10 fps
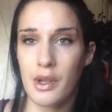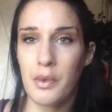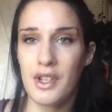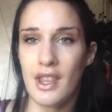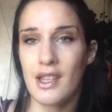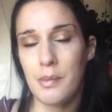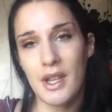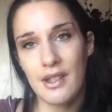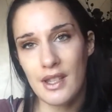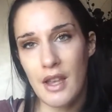I wanted there to be
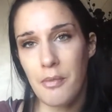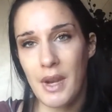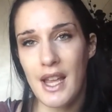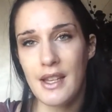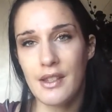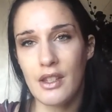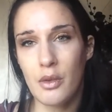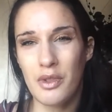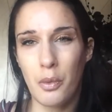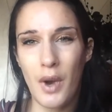a safe place
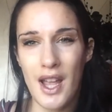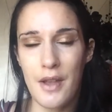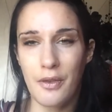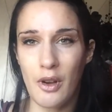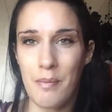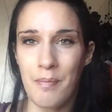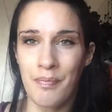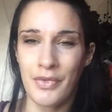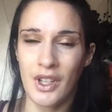that was away from